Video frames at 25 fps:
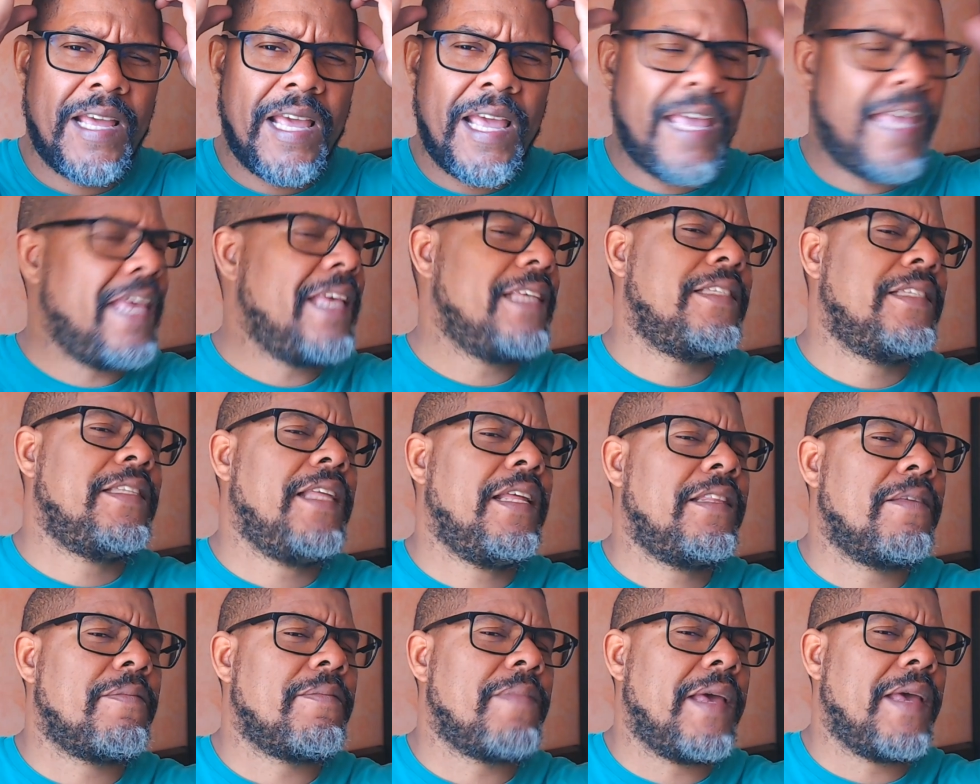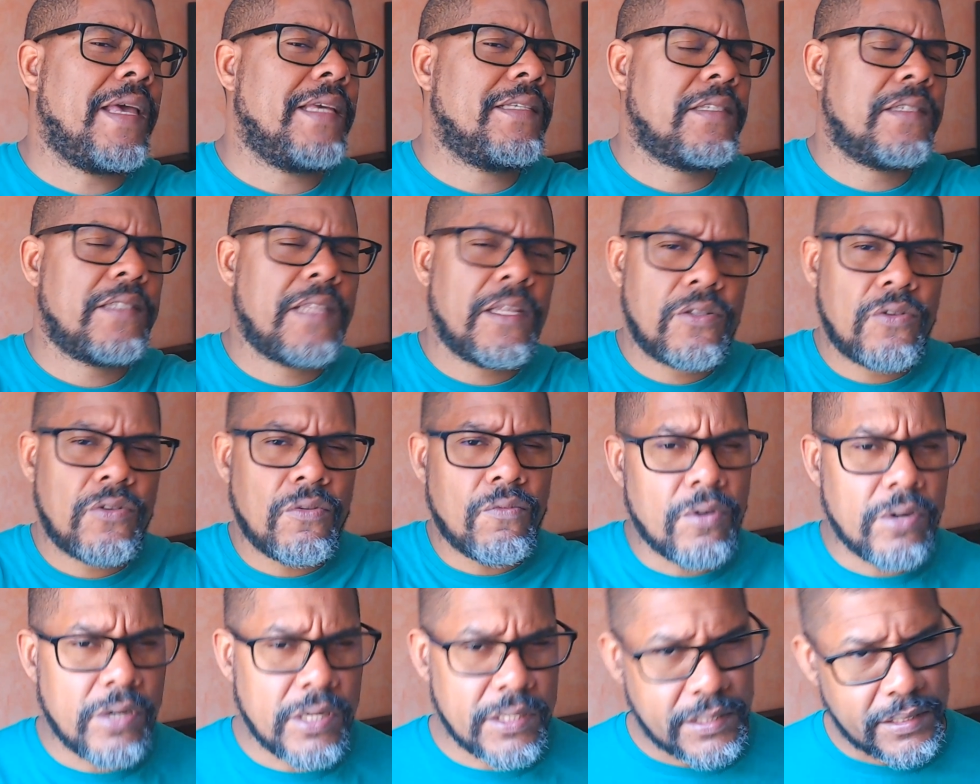is that the message that you
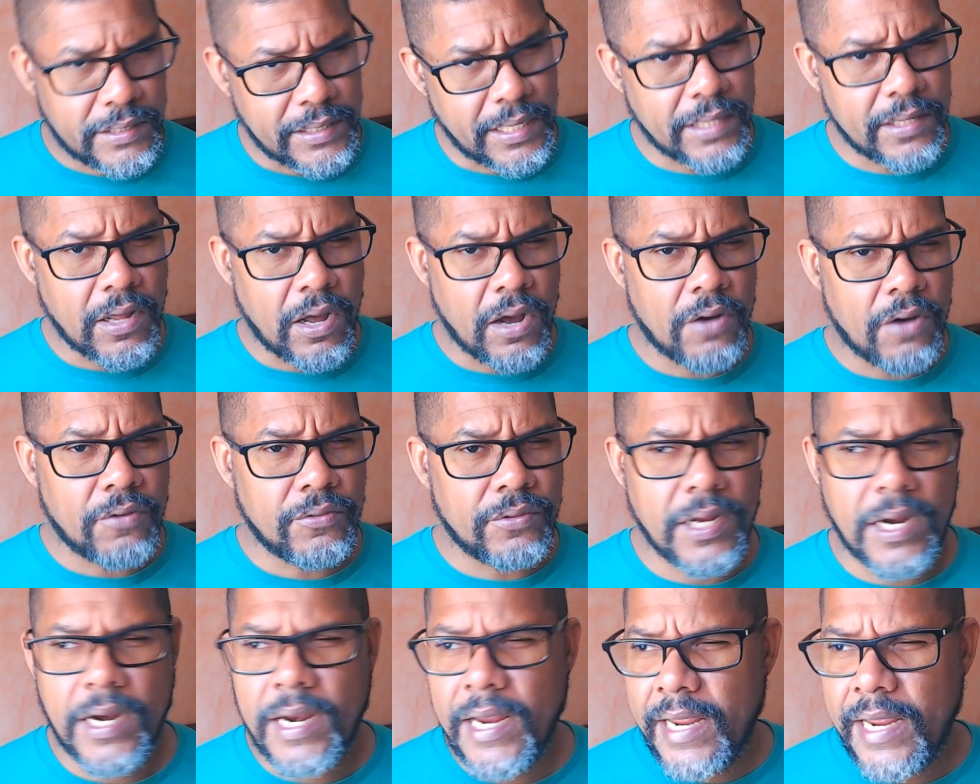want to send out there?